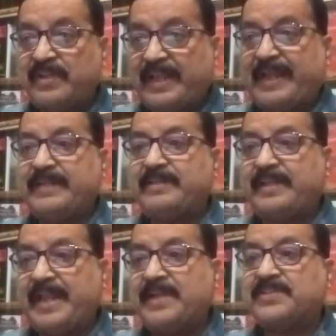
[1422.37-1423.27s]
and
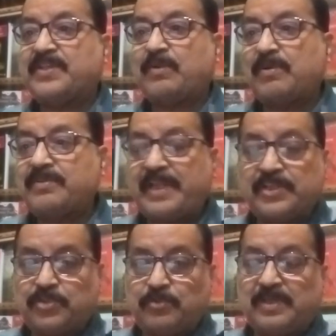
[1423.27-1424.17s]
its
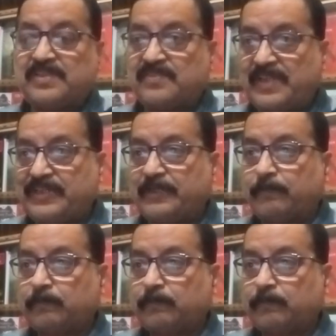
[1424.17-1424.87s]
contextual setting.